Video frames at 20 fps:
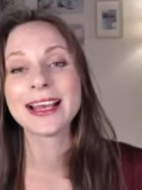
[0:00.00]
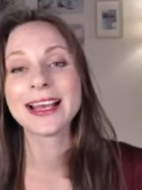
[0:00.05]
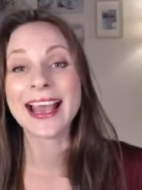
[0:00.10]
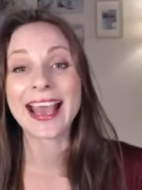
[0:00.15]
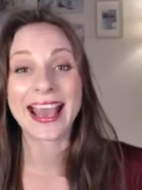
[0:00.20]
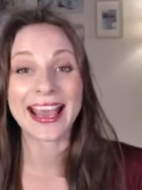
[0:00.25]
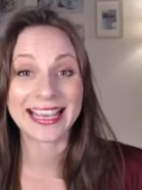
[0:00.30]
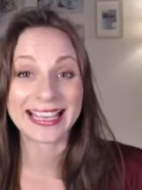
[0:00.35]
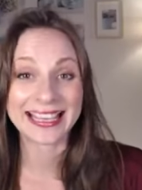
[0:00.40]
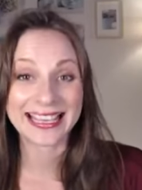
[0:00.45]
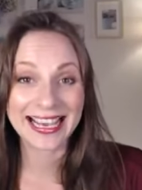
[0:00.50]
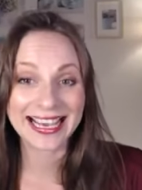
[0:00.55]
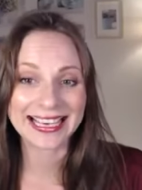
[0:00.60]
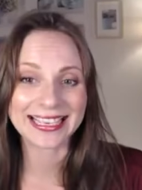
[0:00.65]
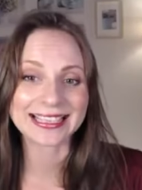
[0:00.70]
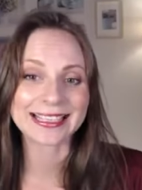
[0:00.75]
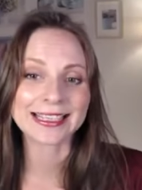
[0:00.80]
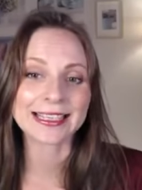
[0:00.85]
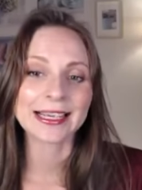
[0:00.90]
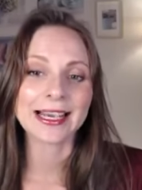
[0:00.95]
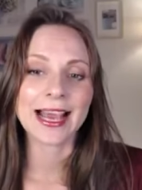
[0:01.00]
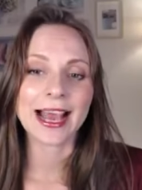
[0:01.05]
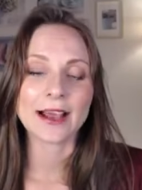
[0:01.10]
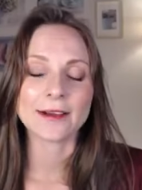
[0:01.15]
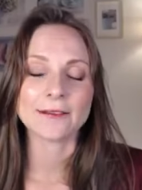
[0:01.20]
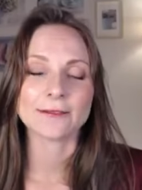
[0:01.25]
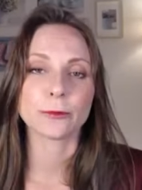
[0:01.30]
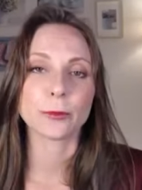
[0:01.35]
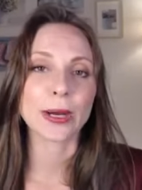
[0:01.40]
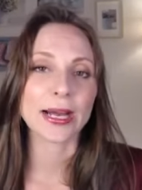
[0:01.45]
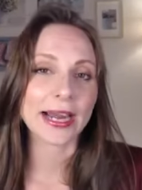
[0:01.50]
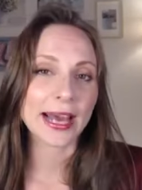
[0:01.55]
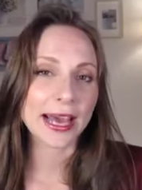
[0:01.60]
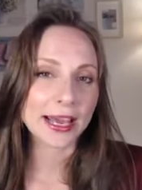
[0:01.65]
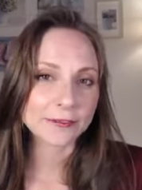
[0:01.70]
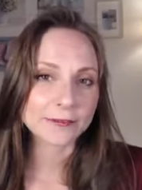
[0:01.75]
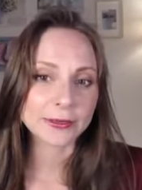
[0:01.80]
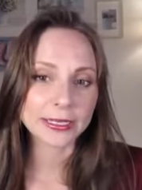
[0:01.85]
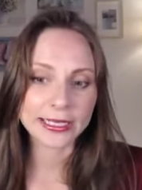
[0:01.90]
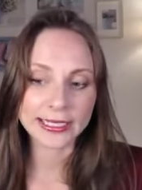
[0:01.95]
Again, what I
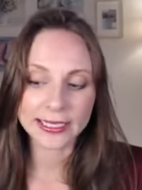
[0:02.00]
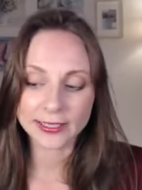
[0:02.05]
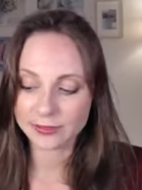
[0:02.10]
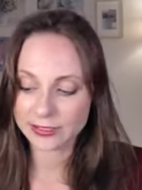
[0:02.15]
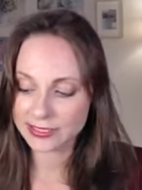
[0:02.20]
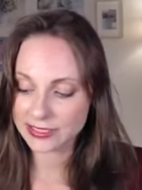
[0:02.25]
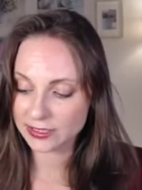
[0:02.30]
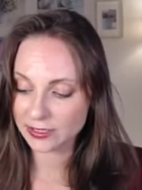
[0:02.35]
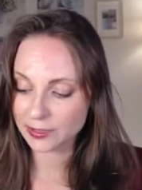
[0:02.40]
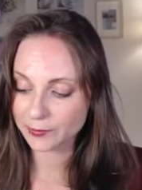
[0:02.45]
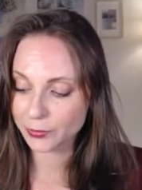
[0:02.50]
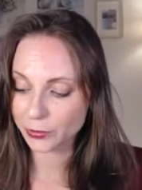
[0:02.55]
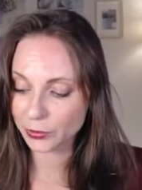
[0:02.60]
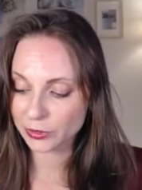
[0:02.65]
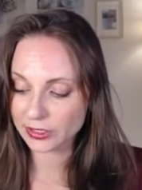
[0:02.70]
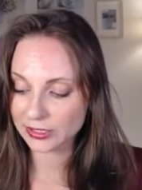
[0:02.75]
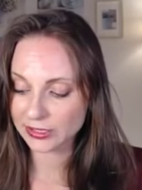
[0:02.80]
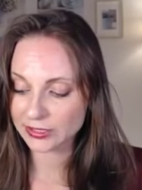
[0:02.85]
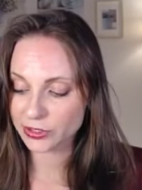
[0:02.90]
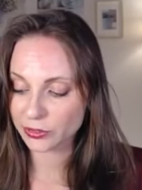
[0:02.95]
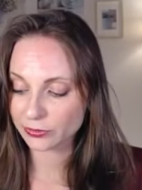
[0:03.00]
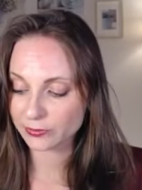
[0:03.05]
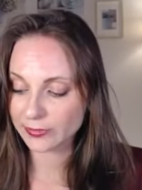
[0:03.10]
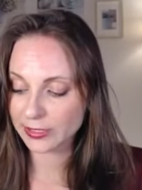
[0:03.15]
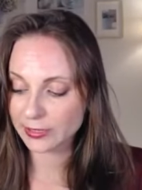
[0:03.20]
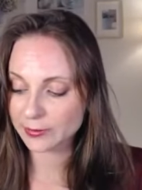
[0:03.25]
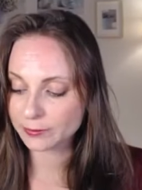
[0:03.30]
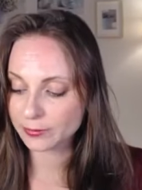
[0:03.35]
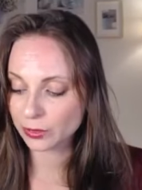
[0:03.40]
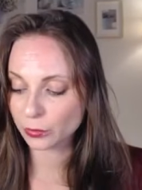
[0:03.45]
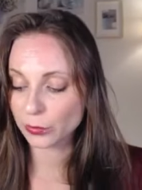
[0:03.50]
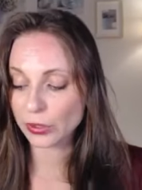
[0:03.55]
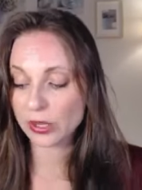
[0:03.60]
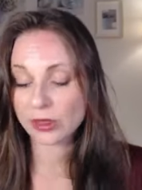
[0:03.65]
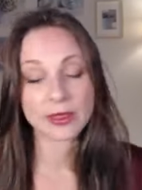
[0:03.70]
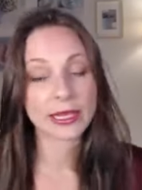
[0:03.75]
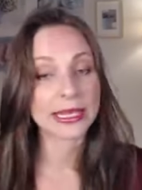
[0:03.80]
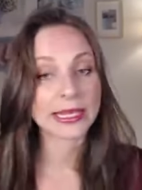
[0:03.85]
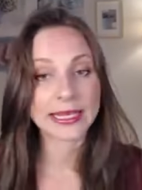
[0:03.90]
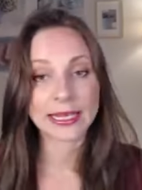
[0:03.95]
believe is important is to remember with
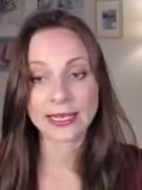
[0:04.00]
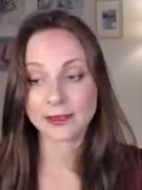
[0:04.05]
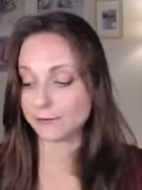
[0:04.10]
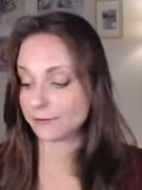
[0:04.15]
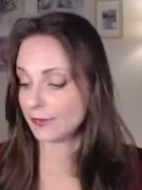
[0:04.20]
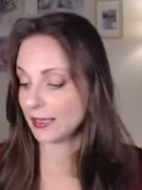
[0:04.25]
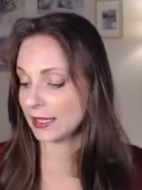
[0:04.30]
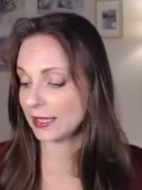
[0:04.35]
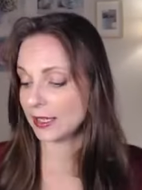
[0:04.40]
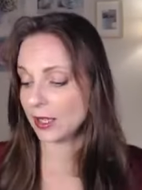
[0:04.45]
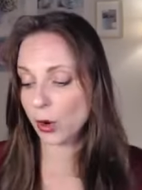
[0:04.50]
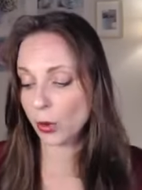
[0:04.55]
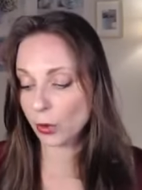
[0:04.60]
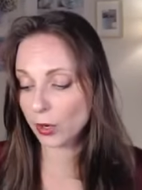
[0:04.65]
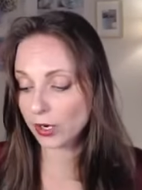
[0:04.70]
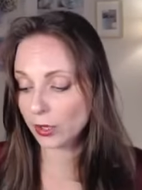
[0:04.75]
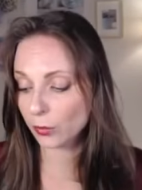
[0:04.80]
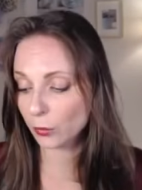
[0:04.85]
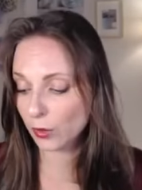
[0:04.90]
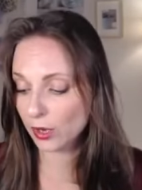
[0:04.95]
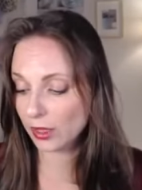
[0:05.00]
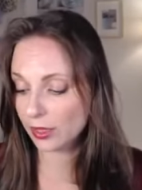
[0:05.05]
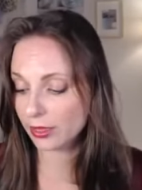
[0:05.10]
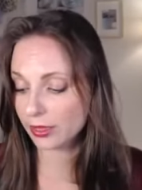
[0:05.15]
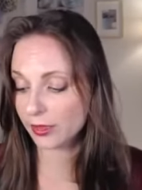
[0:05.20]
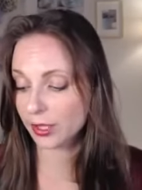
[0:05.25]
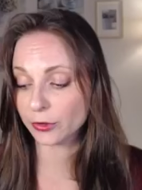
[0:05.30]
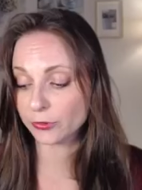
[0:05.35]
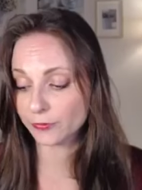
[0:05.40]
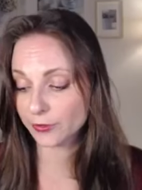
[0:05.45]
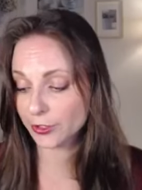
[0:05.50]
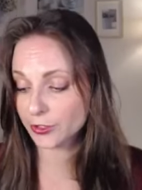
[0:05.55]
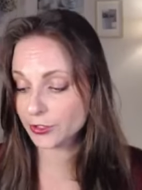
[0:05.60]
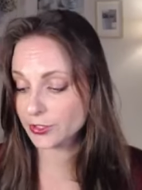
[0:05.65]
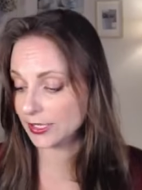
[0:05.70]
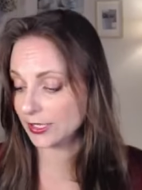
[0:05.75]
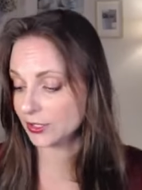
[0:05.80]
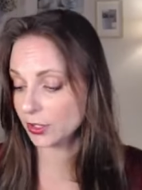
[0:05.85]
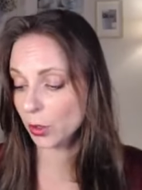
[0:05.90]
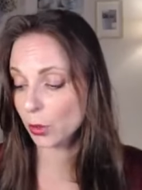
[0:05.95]
Thinkific or with
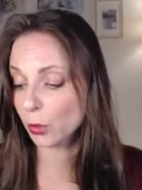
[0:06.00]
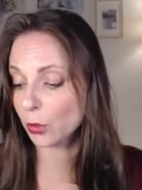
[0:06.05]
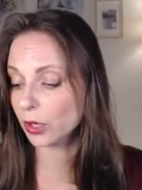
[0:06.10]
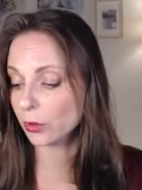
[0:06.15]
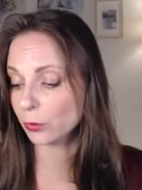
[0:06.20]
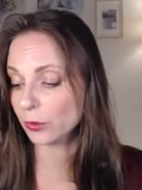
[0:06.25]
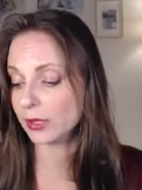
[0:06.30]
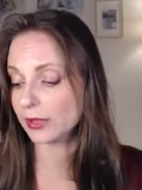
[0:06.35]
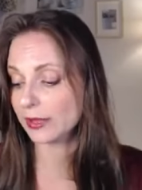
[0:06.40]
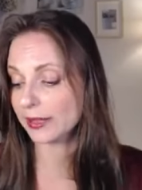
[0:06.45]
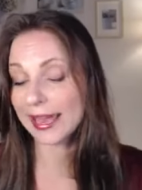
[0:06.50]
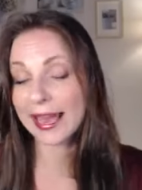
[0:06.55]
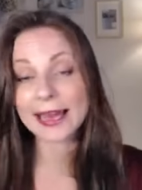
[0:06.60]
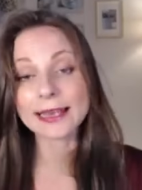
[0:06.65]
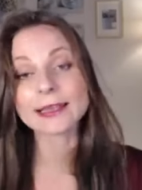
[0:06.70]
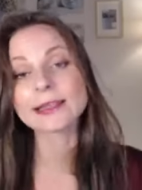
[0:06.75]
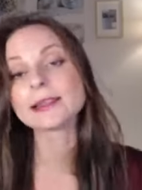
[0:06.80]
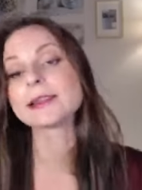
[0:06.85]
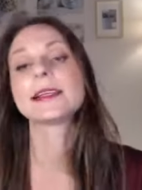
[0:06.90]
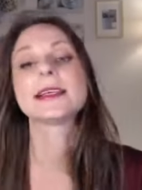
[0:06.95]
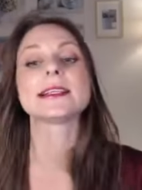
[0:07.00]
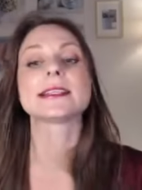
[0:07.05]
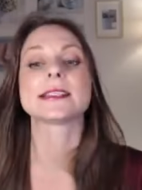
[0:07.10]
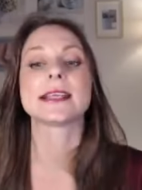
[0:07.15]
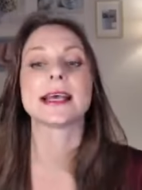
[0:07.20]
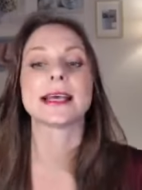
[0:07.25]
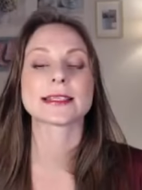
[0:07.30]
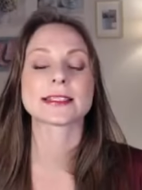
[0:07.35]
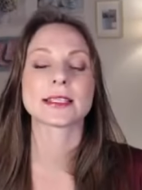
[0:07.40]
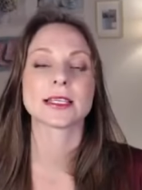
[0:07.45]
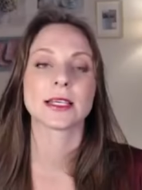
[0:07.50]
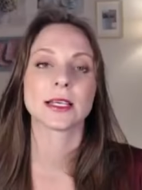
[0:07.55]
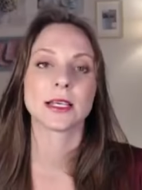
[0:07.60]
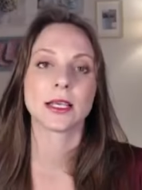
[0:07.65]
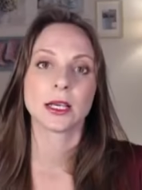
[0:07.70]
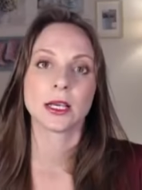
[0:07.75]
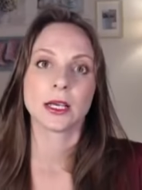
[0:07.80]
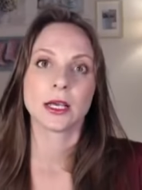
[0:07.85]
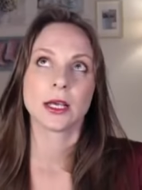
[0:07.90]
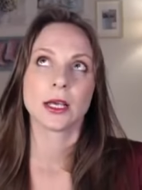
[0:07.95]
ConvertKit or with Calendly is that
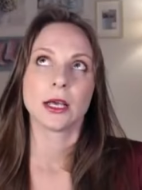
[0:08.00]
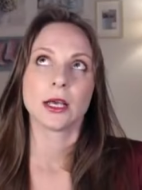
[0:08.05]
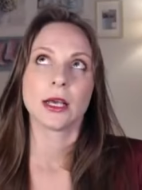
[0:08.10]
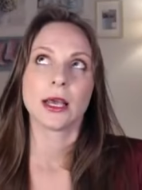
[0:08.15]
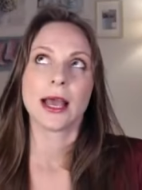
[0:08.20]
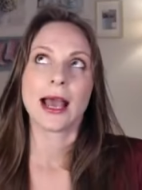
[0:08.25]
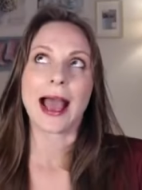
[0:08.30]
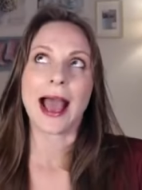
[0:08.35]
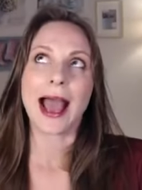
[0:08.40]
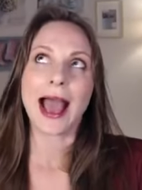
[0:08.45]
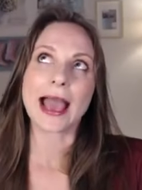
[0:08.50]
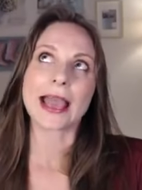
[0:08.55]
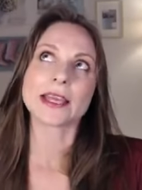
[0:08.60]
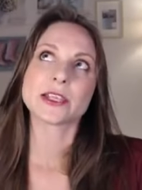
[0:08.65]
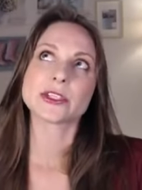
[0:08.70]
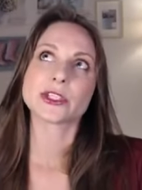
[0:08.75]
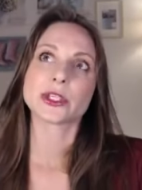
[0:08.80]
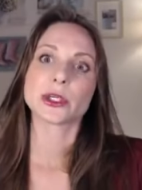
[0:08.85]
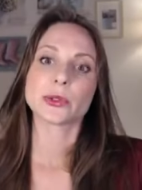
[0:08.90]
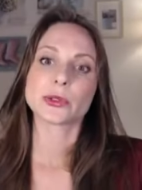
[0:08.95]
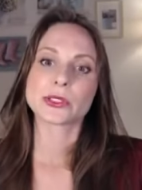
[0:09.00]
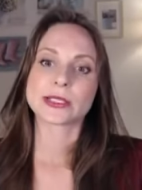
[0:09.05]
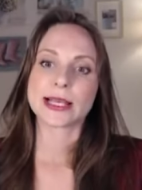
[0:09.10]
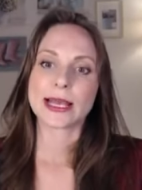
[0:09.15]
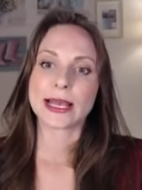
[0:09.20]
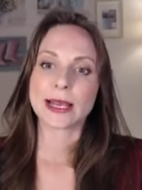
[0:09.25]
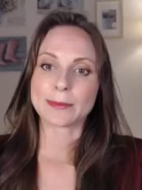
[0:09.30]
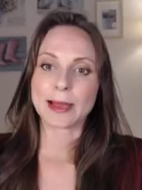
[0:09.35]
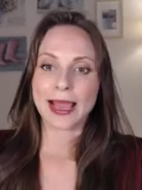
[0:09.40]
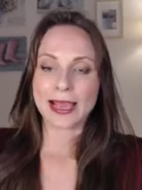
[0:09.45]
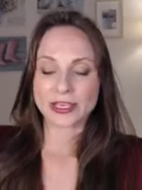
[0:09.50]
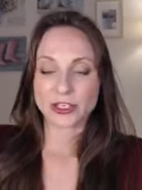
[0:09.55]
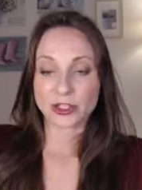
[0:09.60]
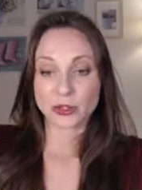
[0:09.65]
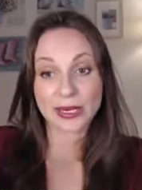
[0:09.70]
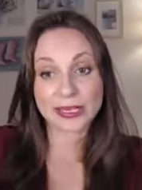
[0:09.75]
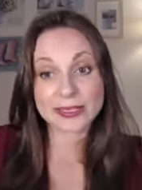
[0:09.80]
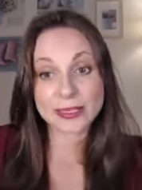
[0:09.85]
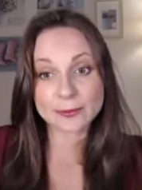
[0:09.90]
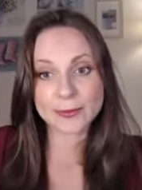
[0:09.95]
I chose them, I
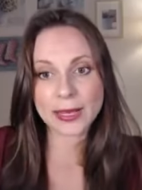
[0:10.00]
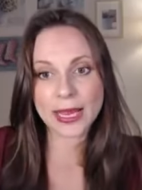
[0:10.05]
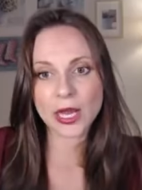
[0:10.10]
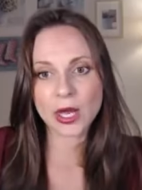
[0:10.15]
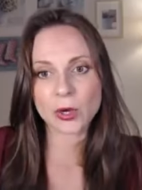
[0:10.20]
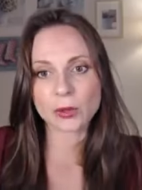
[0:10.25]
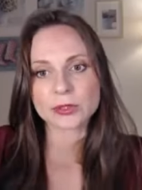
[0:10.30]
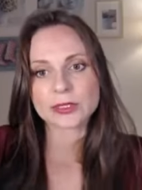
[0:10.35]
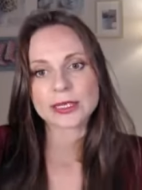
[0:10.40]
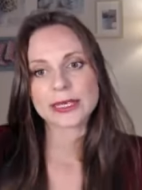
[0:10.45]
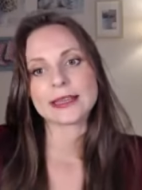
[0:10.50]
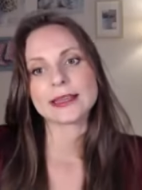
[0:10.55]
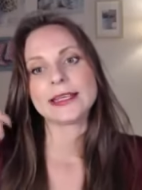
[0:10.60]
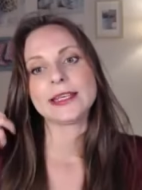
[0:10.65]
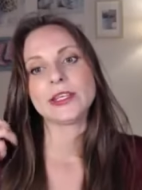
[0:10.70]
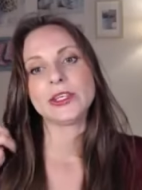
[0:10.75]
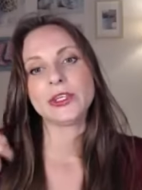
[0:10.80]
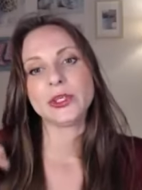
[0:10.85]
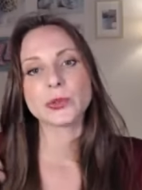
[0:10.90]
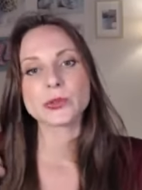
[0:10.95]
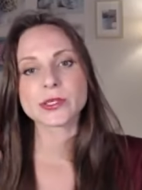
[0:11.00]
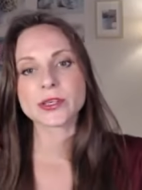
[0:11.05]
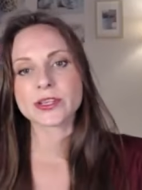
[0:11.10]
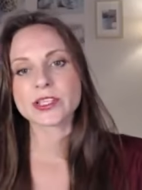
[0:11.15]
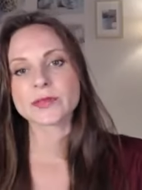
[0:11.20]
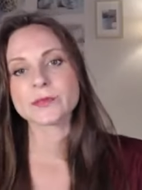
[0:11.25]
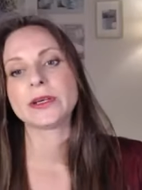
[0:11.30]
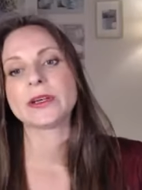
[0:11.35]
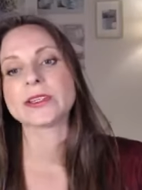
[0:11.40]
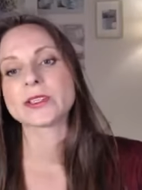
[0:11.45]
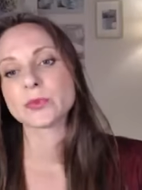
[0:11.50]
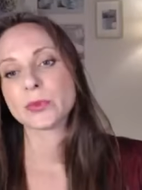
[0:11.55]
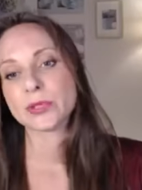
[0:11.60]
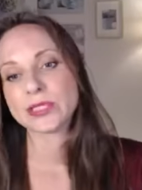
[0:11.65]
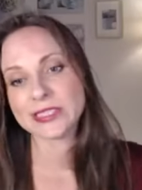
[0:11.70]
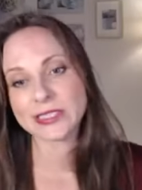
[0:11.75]
tried them out, and the user experience was